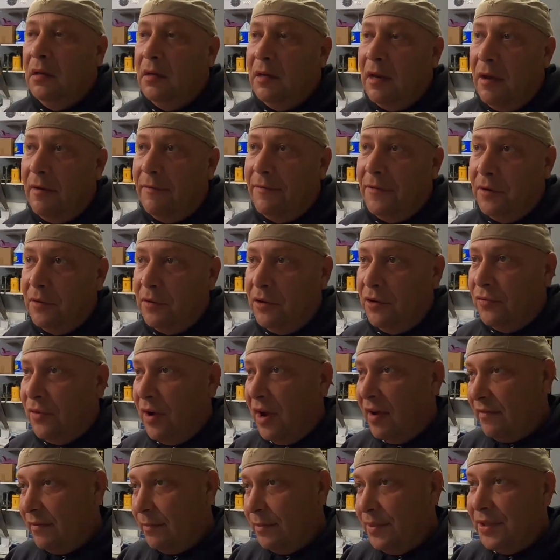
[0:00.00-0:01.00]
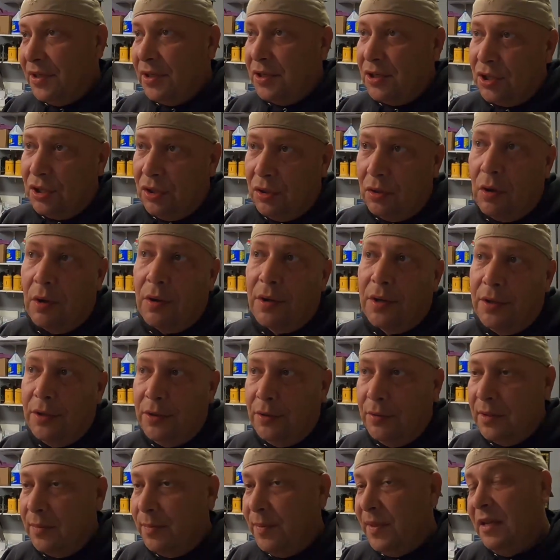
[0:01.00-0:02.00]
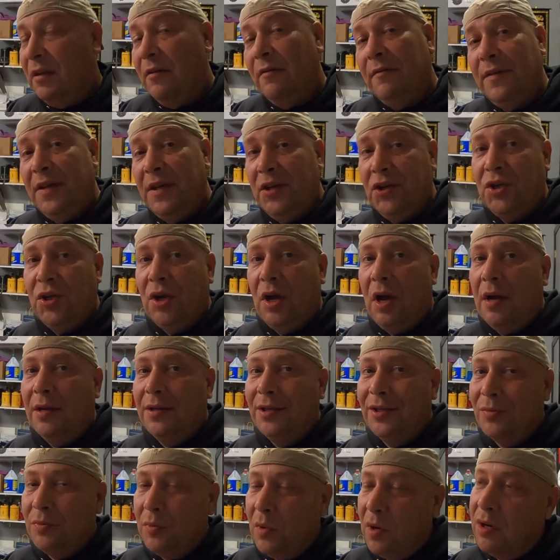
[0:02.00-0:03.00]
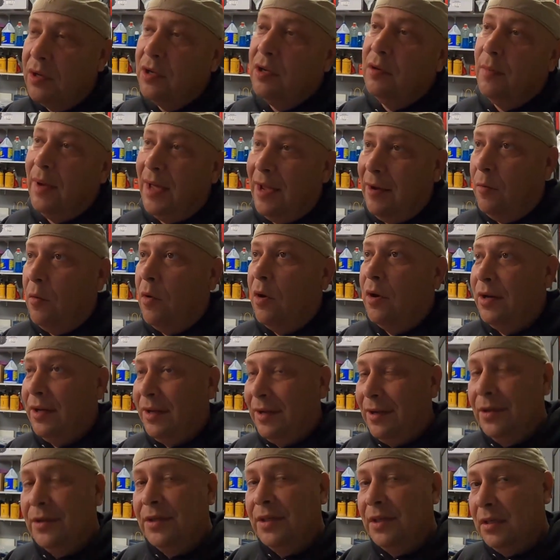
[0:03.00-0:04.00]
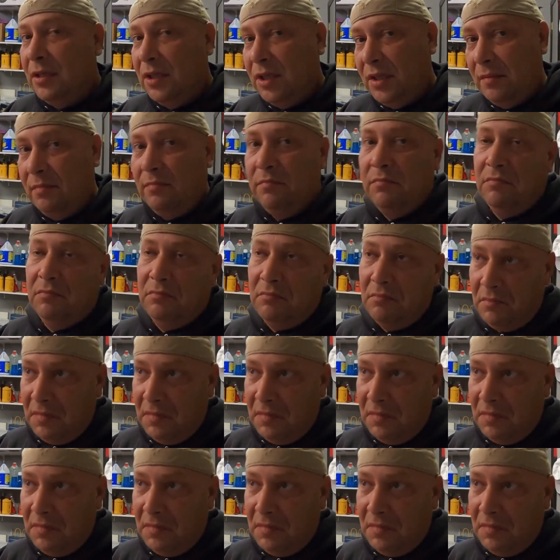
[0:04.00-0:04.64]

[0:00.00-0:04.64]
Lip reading: Now, if you're in a driving position and all you do is POV shots, well, you might want it because it's